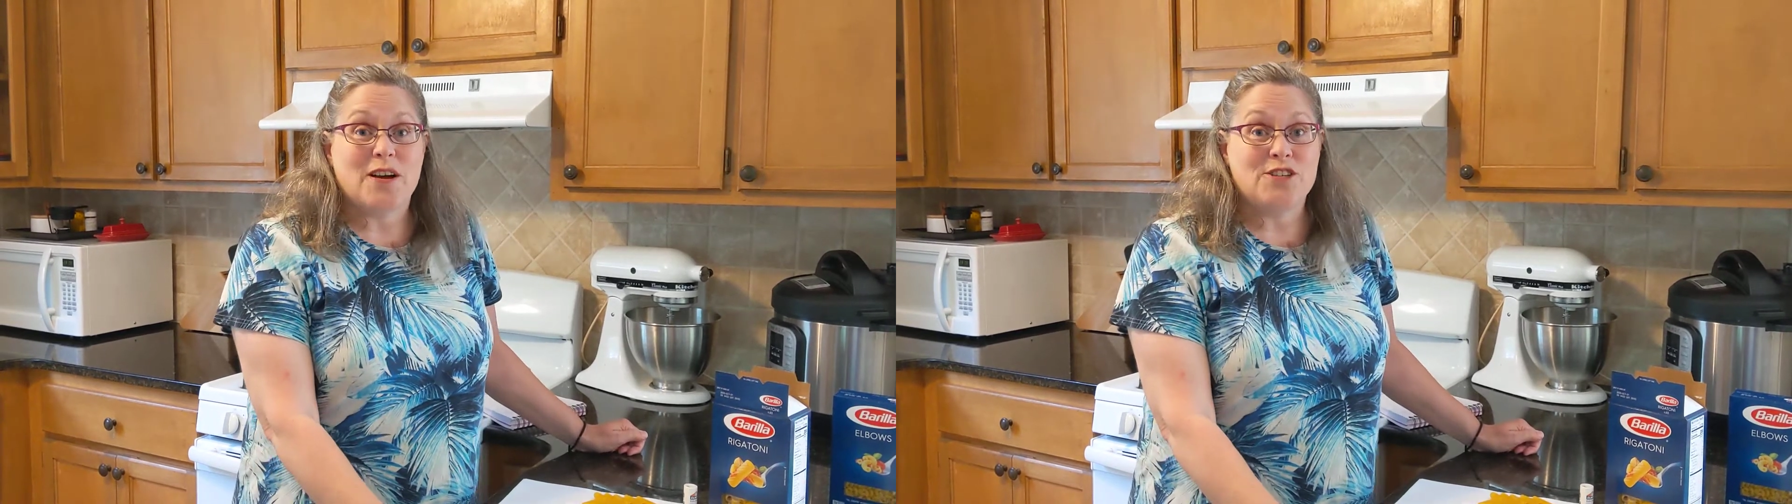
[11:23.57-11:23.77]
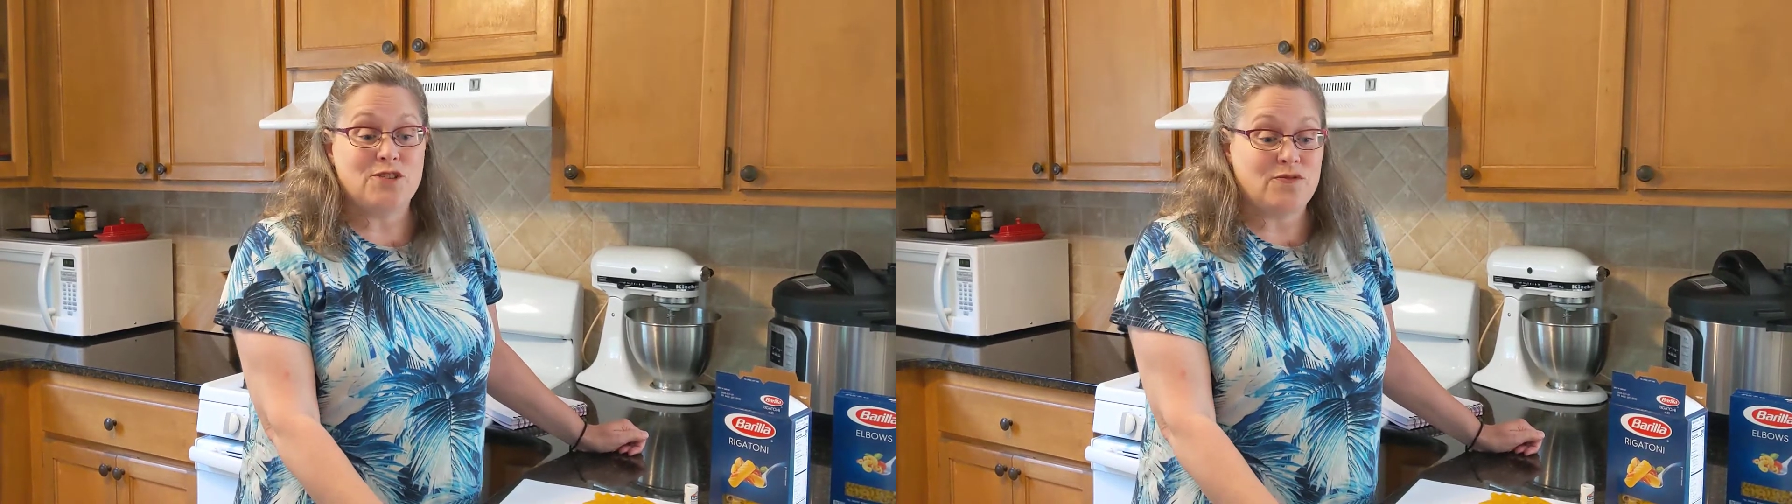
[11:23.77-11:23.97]

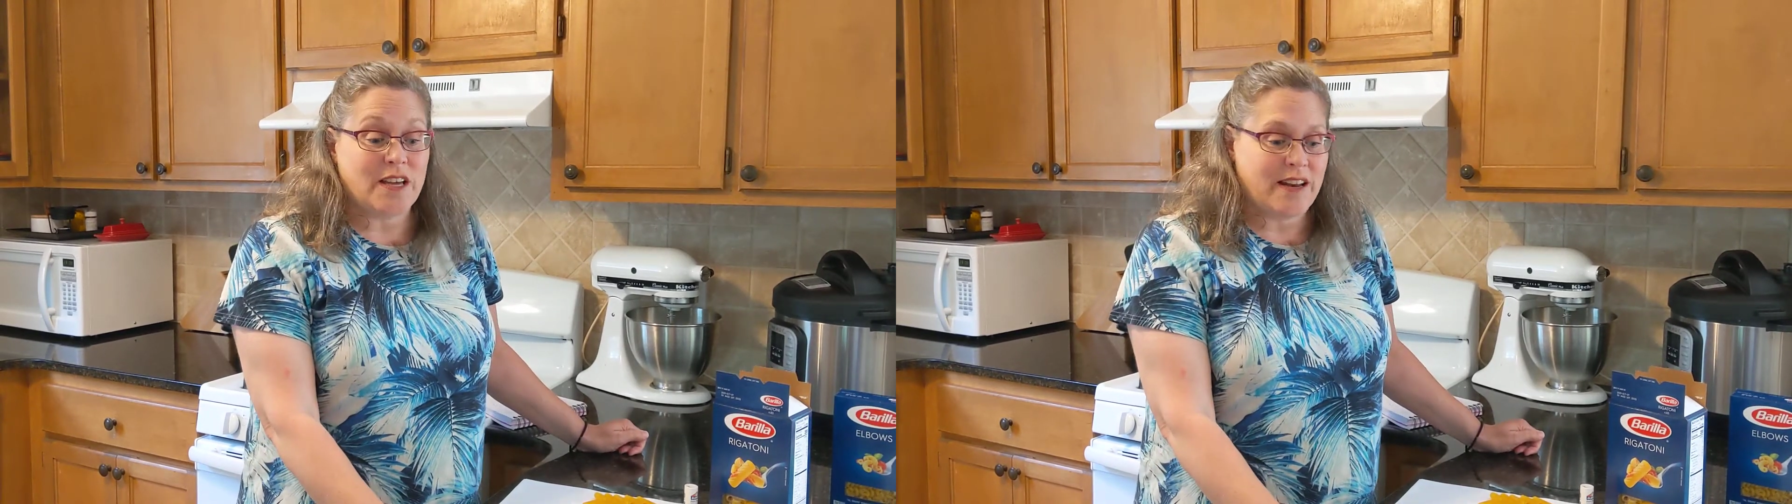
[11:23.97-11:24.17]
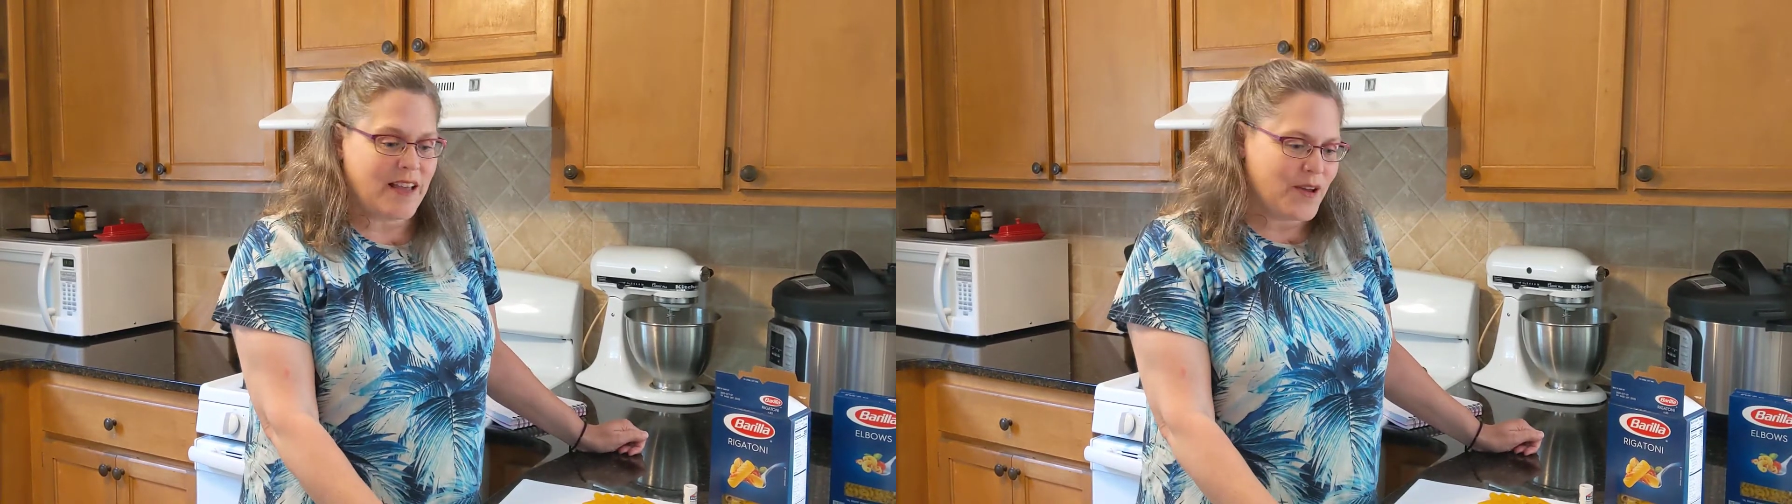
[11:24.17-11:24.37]
what you've
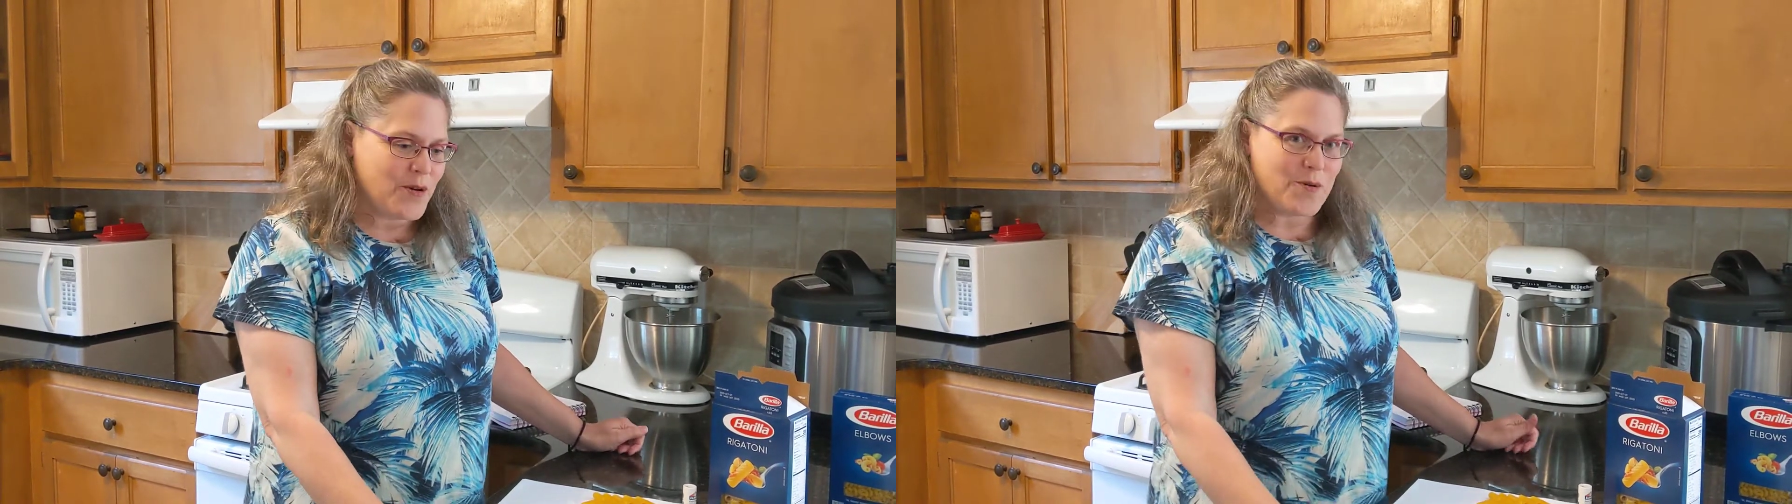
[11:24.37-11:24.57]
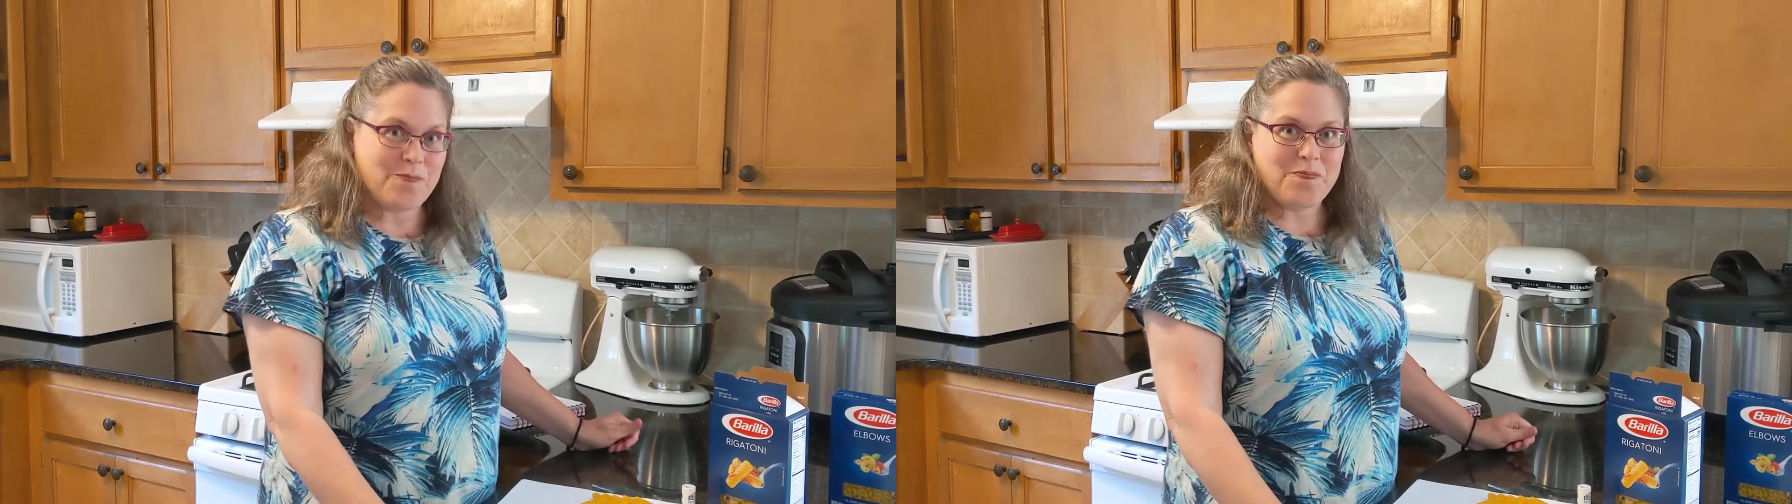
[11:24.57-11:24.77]
done at
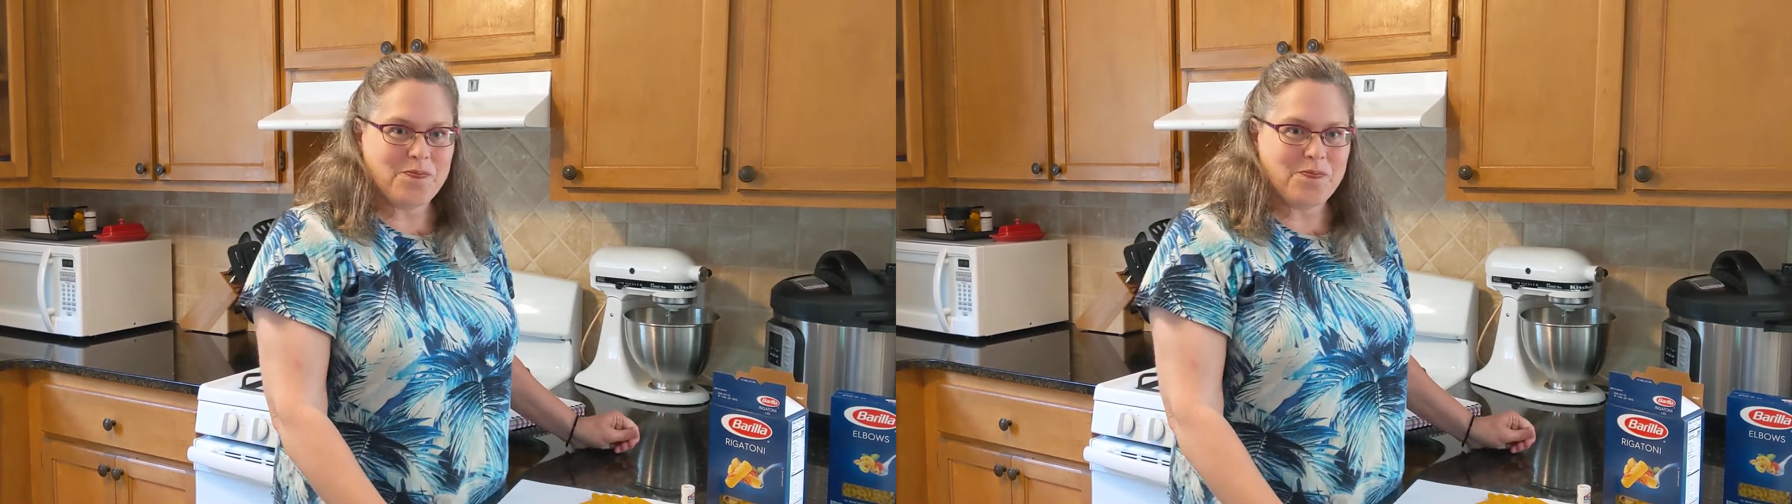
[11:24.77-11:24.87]
home.